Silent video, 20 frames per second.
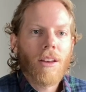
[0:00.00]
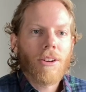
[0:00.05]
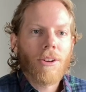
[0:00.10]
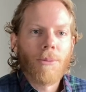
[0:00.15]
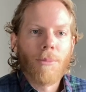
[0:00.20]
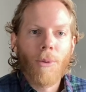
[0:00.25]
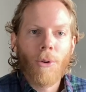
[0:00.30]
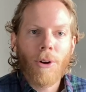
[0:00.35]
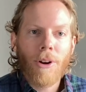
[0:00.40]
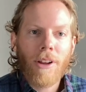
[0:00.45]
Good
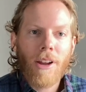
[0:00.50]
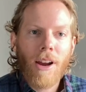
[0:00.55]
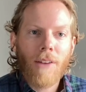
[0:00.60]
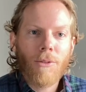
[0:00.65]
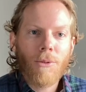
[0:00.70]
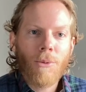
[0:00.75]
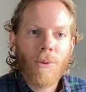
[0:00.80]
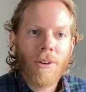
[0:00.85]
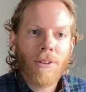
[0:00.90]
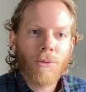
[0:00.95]
morning,
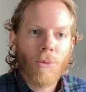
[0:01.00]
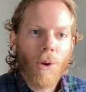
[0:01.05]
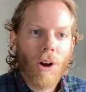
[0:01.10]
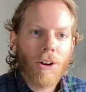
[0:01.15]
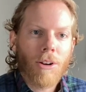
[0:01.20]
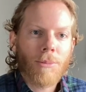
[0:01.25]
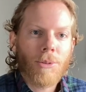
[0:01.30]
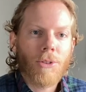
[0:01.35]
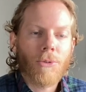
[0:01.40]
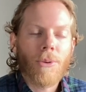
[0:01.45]
everyone.
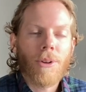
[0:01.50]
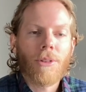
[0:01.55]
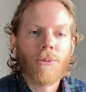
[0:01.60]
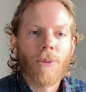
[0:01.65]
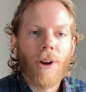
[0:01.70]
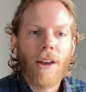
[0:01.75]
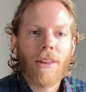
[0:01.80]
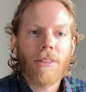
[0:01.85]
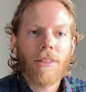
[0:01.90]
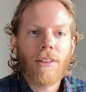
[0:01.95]
Welcome to Read the
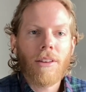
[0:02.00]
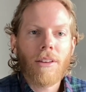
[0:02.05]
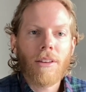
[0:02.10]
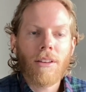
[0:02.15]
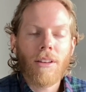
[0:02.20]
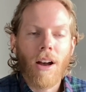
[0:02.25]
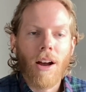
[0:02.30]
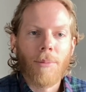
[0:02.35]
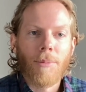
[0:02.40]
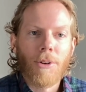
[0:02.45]
Right
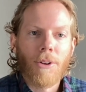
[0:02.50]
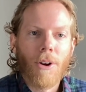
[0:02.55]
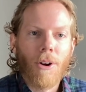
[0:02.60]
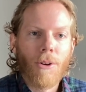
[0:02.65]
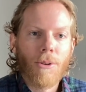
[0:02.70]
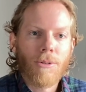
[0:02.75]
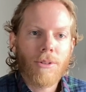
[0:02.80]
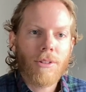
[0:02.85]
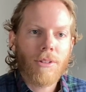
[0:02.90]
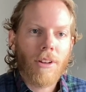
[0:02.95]
Thing. I'm your
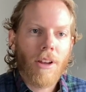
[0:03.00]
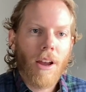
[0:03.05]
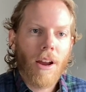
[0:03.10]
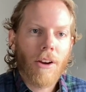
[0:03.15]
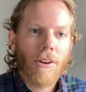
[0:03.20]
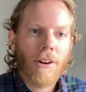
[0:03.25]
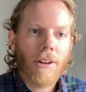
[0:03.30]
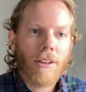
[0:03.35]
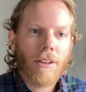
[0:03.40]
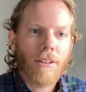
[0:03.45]
host,
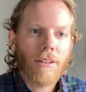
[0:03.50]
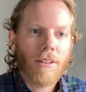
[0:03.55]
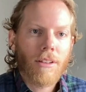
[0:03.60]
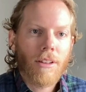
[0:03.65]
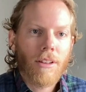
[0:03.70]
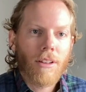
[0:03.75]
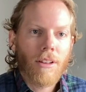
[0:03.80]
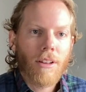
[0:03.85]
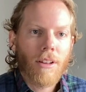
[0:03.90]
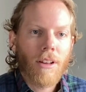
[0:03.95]
Eric.
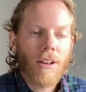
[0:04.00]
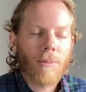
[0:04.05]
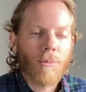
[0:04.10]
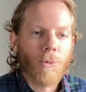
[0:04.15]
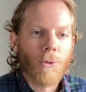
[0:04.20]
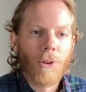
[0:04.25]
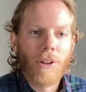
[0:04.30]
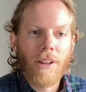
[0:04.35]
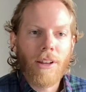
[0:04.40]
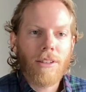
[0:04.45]

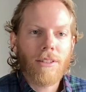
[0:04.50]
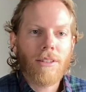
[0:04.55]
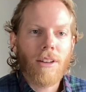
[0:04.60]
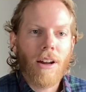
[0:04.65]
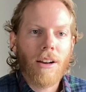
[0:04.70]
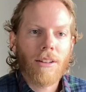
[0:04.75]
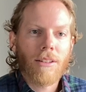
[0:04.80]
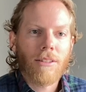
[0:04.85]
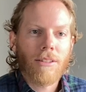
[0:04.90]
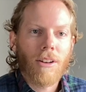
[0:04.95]
Really
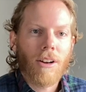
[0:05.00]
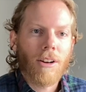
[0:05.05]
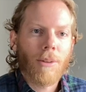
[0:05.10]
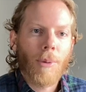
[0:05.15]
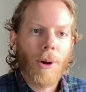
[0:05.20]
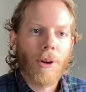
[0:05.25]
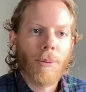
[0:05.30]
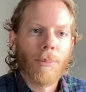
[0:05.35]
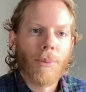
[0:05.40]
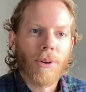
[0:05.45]
excited to talk
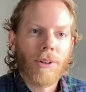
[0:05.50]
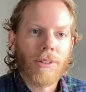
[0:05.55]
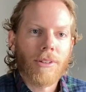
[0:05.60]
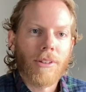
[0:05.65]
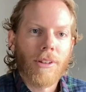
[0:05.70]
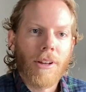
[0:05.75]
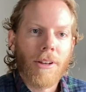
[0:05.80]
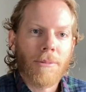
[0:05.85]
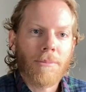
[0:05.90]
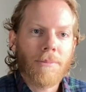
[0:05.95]
about a book
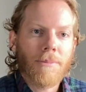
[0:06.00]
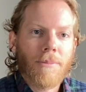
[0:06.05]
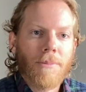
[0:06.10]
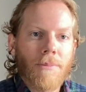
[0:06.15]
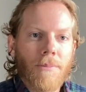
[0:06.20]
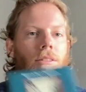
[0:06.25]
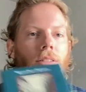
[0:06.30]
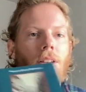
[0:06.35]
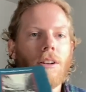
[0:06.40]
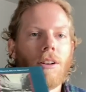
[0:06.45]
today.
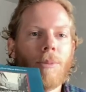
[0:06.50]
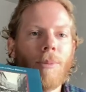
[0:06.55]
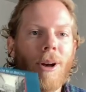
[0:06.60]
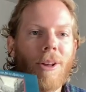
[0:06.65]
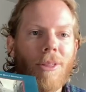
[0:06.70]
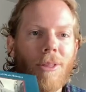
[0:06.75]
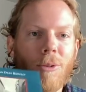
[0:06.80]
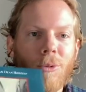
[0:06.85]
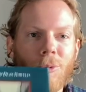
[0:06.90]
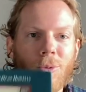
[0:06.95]
I'm talking
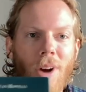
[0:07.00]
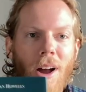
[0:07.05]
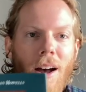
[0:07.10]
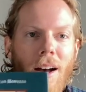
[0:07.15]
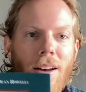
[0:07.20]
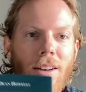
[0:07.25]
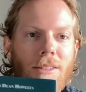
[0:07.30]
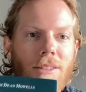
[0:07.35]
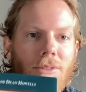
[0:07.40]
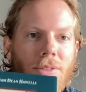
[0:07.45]
about The
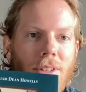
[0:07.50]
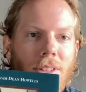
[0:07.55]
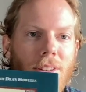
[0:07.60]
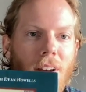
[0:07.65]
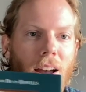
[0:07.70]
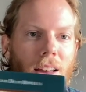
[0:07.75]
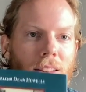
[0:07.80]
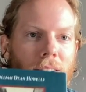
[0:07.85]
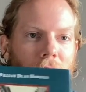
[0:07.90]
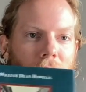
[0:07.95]
Rise of
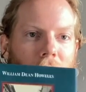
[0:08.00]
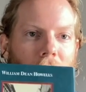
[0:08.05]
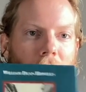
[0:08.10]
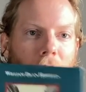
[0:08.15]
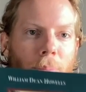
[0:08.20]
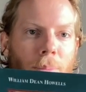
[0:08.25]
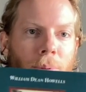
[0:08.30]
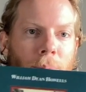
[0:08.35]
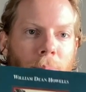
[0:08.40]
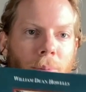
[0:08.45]
Silas
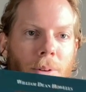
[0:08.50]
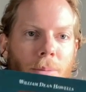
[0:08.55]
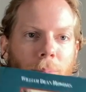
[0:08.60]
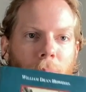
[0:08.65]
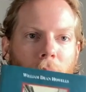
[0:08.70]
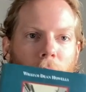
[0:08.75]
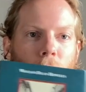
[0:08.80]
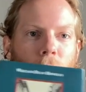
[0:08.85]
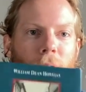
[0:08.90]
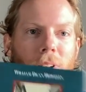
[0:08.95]
Lapham
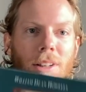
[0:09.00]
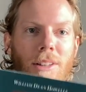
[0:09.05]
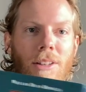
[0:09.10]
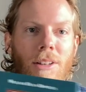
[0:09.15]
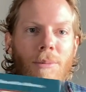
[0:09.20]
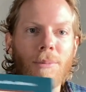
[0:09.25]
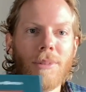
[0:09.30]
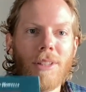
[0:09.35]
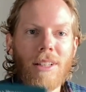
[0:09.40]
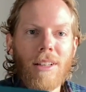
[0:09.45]
by
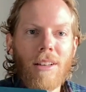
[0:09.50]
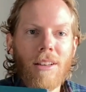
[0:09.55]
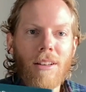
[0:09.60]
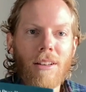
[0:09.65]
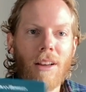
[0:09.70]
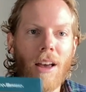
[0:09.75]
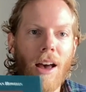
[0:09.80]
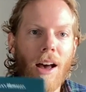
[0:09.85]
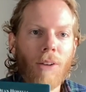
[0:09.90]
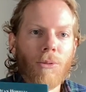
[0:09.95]
William Dean
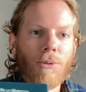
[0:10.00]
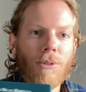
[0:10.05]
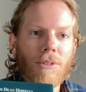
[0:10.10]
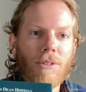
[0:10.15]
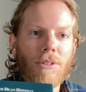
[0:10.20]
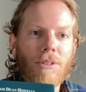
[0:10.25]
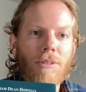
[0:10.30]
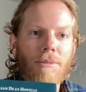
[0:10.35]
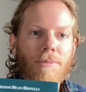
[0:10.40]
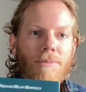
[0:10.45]

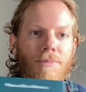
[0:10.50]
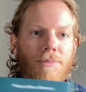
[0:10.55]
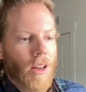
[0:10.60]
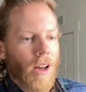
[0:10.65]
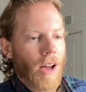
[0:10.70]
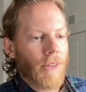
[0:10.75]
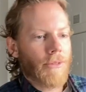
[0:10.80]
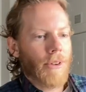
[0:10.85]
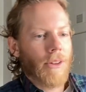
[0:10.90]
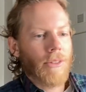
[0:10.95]
Howells.
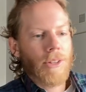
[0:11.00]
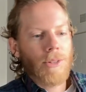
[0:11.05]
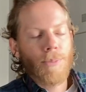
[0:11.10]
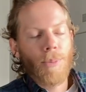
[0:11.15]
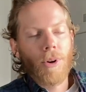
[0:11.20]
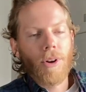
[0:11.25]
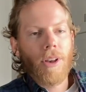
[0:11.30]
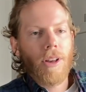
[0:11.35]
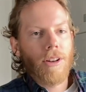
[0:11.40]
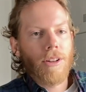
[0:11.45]
I found this
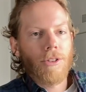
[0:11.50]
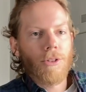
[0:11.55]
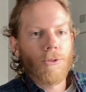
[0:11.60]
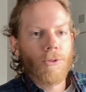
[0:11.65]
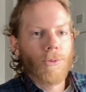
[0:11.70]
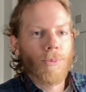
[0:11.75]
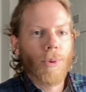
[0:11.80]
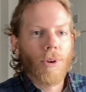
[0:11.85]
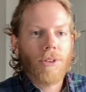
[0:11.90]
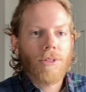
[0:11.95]
book at a
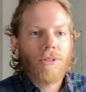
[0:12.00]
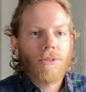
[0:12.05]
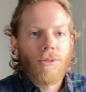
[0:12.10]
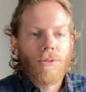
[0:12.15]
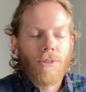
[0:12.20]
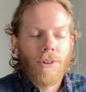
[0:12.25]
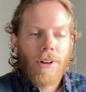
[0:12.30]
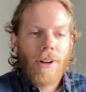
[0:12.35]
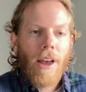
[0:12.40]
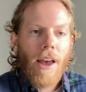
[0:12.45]
used
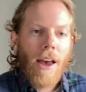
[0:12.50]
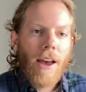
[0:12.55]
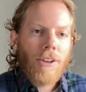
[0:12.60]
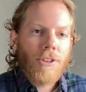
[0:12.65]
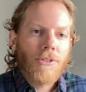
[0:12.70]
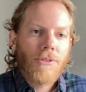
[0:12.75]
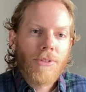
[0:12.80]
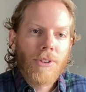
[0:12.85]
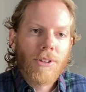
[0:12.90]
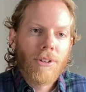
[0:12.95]
bookstore in
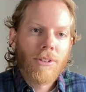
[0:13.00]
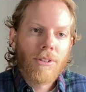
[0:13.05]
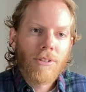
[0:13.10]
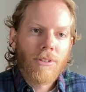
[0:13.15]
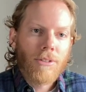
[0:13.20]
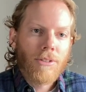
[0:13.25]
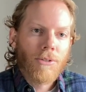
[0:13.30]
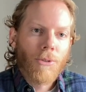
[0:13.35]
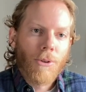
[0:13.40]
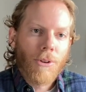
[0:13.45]
Asheville,
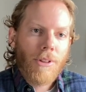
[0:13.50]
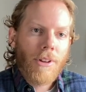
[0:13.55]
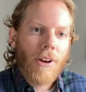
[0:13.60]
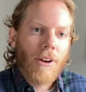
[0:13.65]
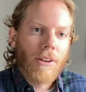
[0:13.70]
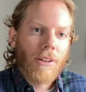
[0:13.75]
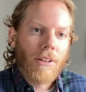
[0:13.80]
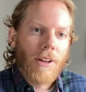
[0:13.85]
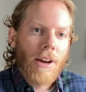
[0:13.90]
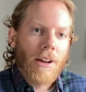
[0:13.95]
North
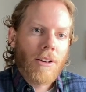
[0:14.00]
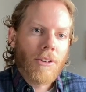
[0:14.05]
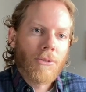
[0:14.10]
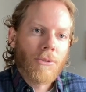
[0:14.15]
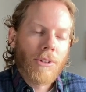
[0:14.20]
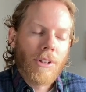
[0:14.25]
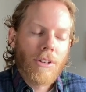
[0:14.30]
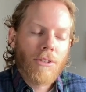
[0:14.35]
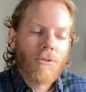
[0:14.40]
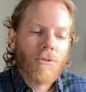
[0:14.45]
Carolina, a
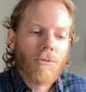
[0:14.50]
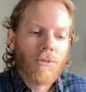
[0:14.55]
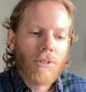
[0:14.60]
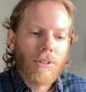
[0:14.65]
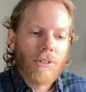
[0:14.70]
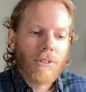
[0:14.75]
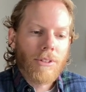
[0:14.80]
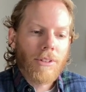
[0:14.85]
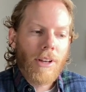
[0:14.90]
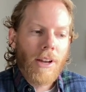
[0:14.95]
really cool
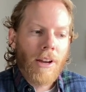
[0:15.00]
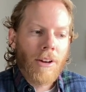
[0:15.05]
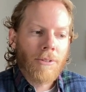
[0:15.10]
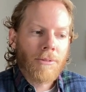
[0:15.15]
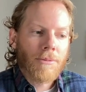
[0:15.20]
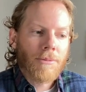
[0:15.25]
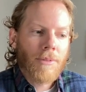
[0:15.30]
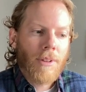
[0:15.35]
little town.